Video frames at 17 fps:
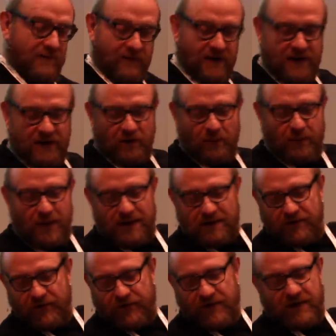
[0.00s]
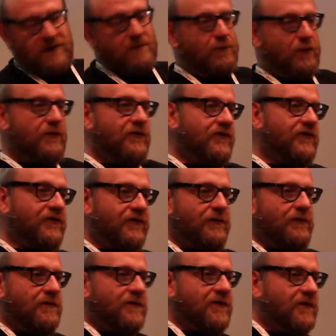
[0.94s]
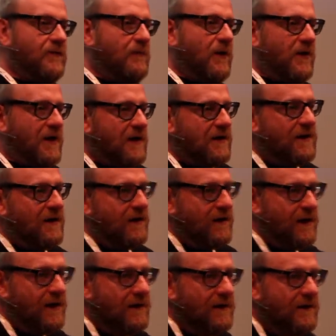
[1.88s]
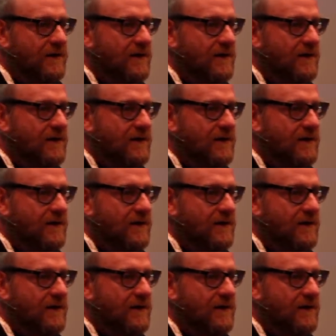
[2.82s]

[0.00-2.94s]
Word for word: with little paddles they can push to talk to the monitor guy.